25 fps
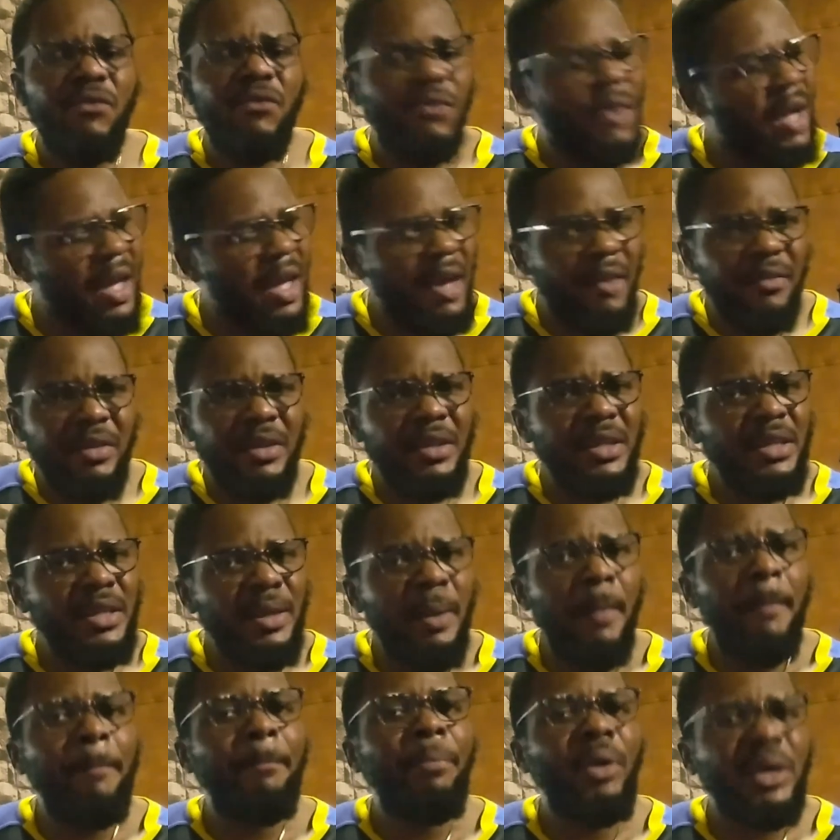very
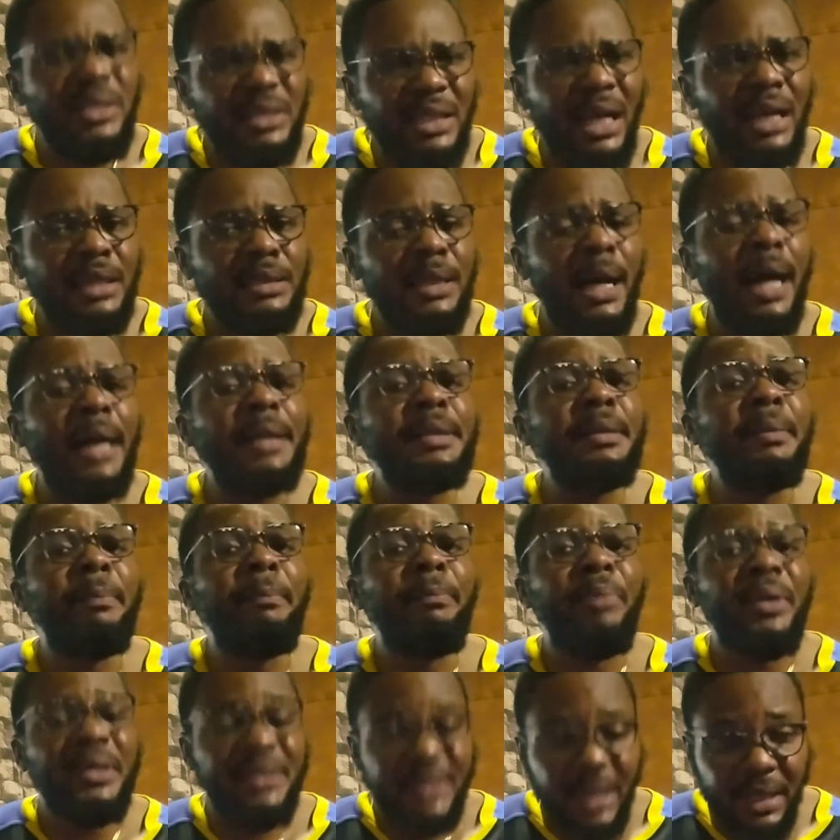important and
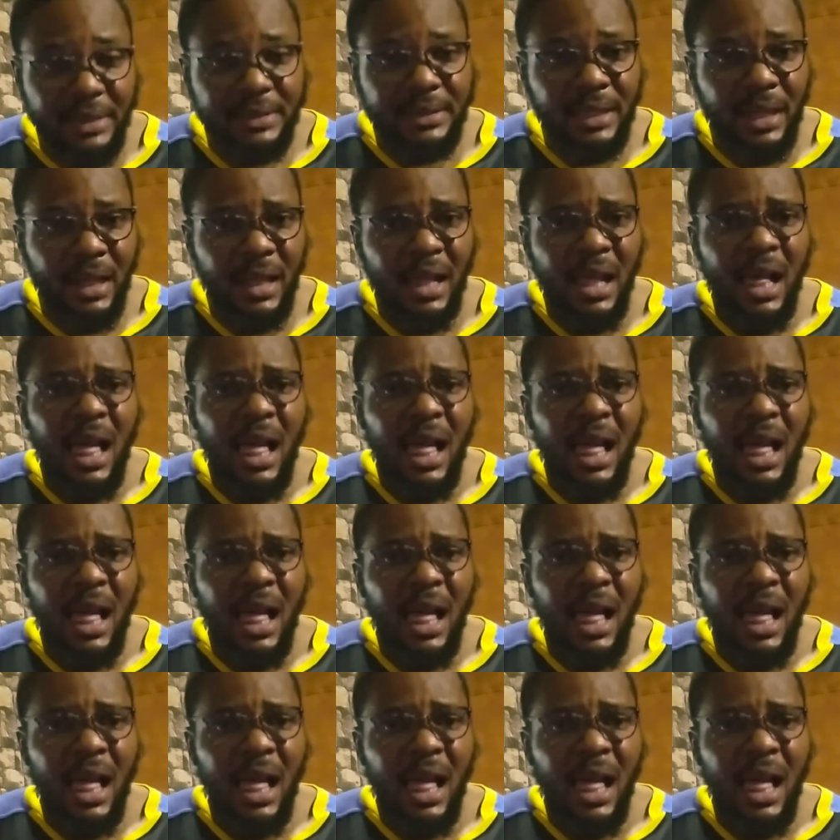important.